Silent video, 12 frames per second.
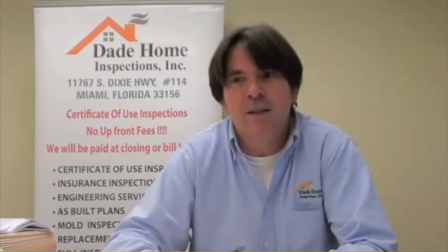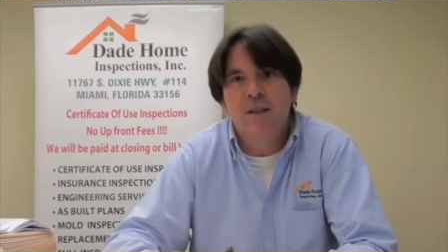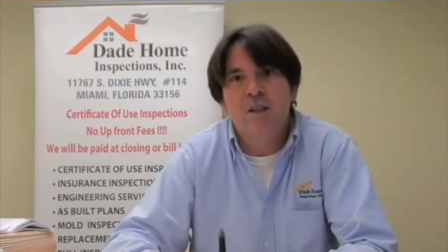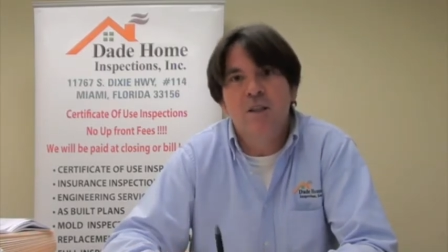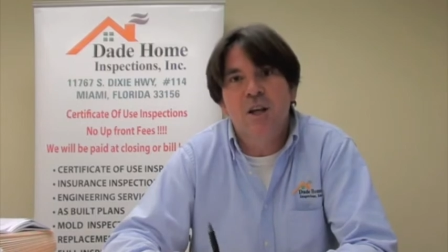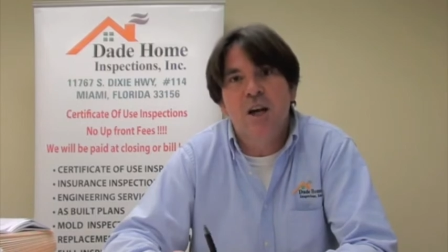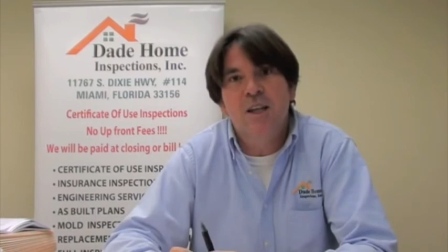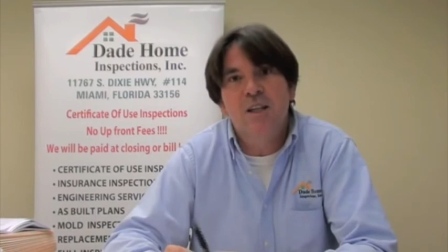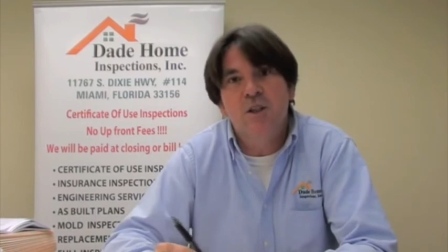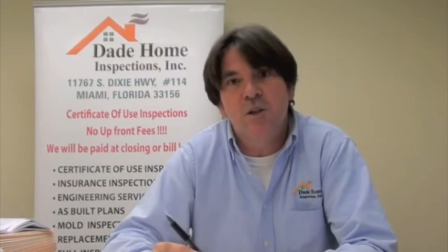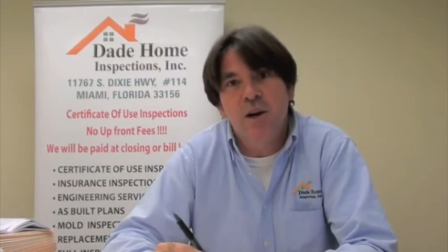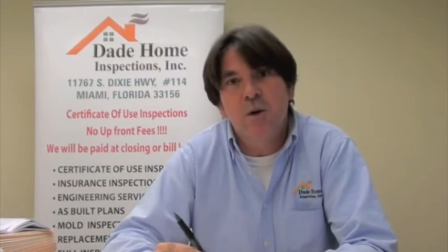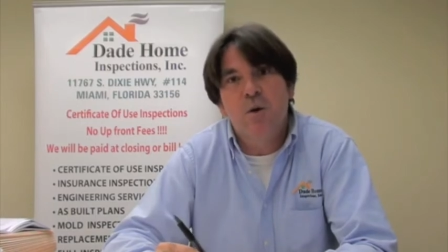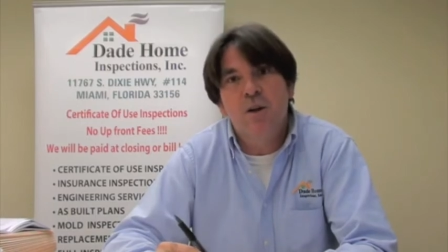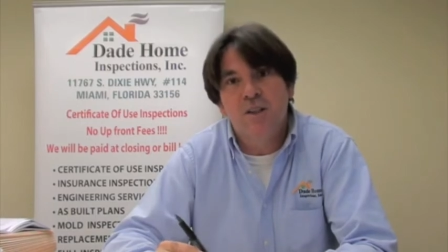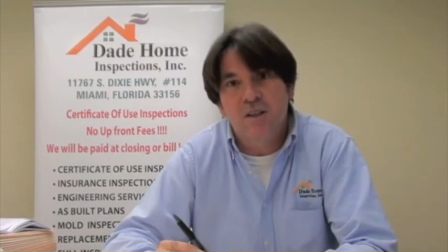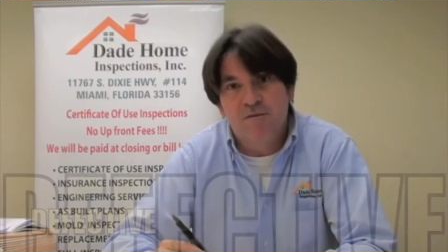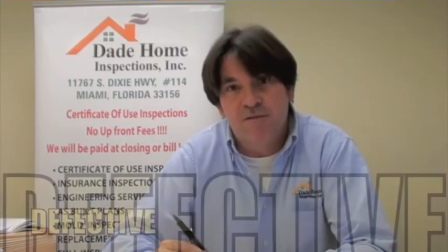This Chinese
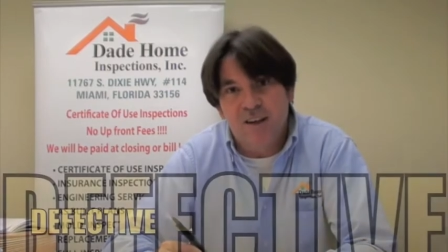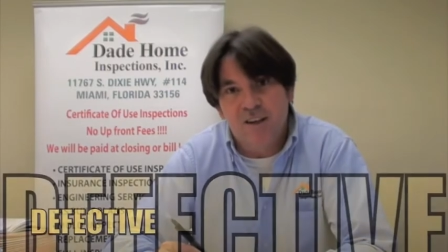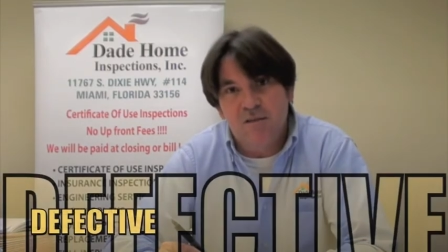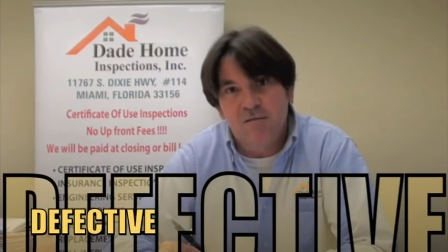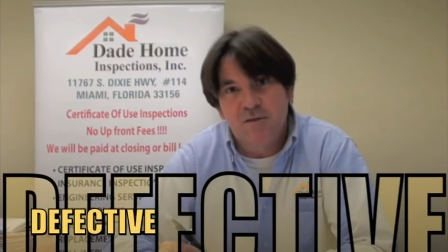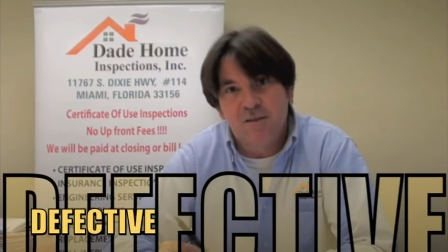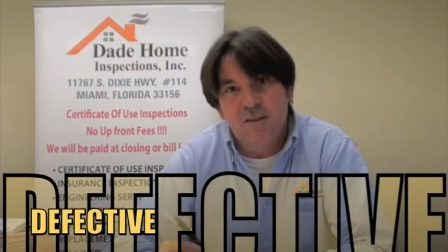drywall is defective.